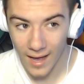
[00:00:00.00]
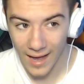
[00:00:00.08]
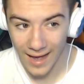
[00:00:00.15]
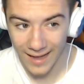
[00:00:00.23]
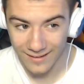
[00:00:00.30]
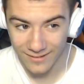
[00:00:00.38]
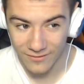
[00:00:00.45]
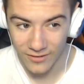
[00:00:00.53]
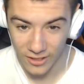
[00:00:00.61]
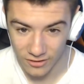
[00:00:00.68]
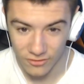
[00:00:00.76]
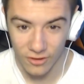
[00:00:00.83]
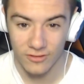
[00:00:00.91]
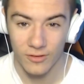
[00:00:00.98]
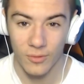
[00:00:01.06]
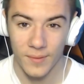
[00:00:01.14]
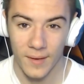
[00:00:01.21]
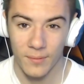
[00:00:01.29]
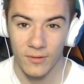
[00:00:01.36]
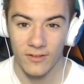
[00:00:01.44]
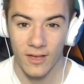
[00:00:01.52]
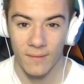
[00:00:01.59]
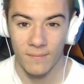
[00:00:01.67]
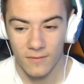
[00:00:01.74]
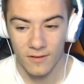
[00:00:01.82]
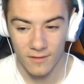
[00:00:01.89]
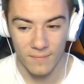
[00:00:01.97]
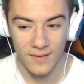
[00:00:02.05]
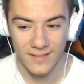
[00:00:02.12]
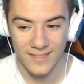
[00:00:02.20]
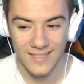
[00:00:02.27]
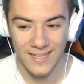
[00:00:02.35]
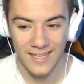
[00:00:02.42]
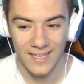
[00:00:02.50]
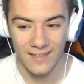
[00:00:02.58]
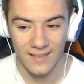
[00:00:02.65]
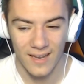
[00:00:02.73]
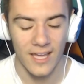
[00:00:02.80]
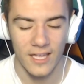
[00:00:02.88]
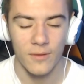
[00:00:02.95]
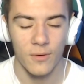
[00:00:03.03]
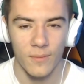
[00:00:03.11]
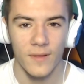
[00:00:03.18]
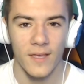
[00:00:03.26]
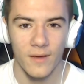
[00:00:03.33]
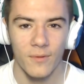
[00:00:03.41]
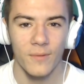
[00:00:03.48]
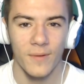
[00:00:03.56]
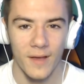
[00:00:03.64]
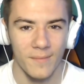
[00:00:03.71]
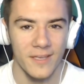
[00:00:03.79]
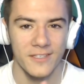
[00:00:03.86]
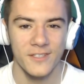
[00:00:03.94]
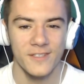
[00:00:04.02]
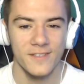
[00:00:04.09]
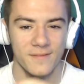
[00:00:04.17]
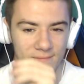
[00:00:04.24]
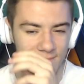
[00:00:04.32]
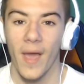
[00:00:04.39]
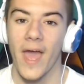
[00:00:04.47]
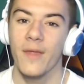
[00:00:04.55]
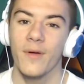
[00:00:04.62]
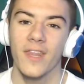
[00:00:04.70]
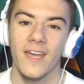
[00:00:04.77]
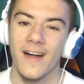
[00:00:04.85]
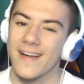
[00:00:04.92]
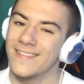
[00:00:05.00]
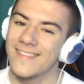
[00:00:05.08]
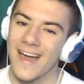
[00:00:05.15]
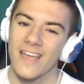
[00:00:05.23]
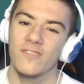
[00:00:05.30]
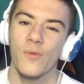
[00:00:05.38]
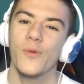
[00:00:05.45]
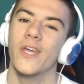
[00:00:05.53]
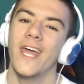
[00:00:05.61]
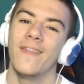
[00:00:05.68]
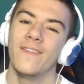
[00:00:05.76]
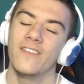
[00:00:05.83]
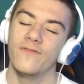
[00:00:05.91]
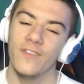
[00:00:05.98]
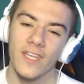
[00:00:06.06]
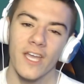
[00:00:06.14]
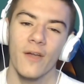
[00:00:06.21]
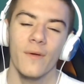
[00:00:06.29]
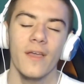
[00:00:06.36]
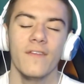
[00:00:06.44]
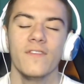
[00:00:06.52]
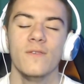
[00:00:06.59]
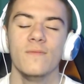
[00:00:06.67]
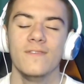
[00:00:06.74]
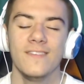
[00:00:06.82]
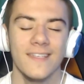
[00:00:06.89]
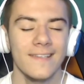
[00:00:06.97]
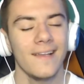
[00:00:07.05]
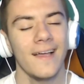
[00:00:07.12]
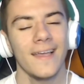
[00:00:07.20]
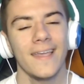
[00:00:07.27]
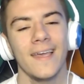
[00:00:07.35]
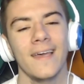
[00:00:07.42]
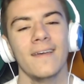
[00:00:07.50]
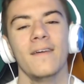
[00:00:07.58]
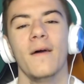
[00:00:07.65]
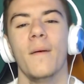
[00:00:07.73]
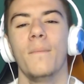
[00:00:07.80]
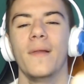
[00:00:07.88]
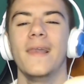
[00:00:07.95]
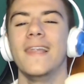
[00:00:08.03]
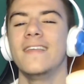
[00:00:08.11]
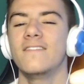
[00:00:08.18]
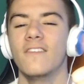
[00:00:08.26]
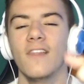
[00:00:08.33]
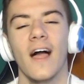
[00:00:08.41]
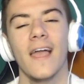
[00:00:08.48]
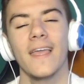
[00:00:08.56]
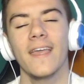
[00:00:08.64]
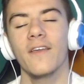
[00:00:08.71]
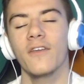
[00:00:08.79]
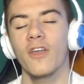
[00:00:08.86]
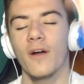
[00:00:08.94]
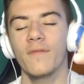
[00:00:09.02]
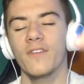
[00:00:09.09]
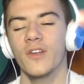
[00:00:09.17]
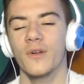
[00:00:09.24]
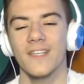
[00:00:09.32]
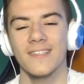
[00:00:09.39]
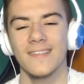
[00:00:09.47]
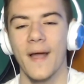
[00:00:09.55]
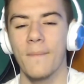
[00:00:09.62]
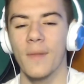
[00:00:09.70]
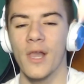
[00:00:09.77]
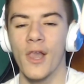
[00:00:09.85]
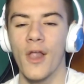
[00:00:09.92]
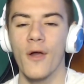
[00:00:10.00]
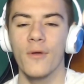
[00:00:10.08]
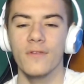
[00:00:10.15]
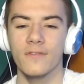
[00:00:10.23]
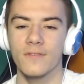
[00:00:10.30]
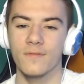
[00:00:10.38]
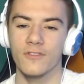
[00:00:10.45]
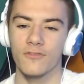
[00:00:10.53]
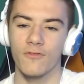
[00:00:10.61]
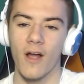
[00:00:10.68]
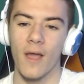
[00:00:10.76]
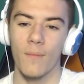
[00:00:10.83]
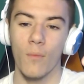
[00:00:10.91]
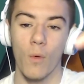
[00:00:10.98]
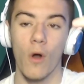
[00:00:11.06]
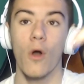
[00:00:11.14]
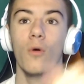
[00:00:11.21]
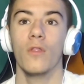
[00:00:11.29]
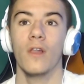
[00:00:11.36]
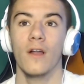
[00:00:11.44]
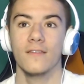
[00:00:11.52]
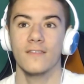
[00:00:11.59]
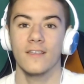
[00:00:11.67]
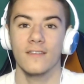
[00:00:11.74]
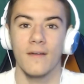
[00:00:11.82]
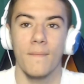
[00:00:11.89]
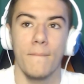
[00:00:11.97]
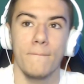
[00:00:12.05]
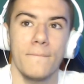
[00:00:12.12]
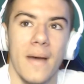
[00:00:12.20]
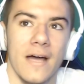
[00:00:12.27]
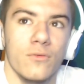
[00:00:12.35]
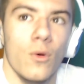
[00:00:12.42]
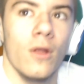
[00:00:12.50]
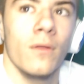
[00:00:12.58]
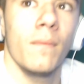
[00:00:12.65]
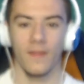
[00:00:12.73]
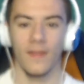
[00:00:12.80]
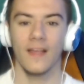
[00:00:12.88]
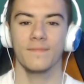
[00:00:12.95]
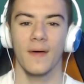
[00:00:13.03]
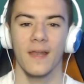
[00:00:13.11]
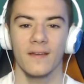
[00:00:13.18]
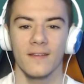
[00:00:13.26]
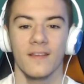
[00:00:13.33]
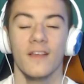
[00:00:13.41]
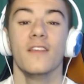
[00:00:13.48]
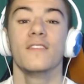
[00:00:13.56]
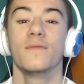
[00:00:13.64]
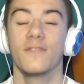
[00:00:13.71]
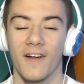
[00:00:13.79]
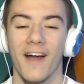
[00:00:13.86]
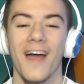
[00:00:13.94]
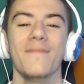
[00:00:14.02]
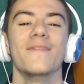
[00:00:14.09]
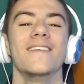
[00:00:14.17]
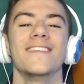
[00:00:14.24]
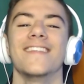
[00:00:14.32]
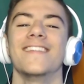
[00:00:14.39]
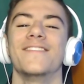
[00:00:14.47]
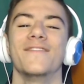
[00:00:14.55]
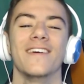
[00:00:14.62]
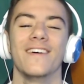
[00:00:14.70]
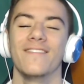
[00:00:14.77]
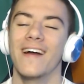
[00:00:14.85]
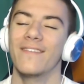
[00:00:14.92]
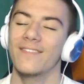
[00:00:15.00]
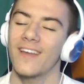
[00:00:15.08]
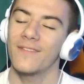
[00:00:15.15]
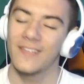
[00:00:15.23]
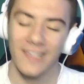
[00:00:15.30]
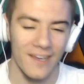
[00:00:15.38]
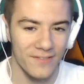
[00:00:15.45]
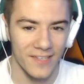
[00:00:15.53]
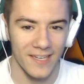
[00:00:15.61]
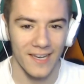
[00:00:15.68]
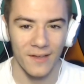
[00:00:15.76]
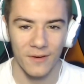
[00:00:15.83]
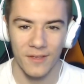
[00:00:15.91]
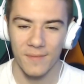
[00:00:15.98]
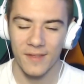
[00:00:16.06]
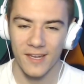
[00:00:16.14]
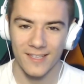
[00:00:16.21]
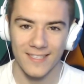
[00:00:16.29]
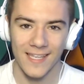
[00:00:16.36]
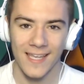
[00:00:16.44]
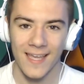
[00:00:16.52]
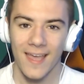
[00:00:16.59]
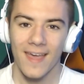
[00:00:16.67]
And fingers crossed it will be up on time, because I'm busy today. No, it will be, I'll make sure. But anyway then guys, that is where we're going to end this video. If you did like it, please do like, comment with all this down below, subscribe, whoa, the lighting is a mad one, that's better. Subscribe, share this video around, I would love to get a little community.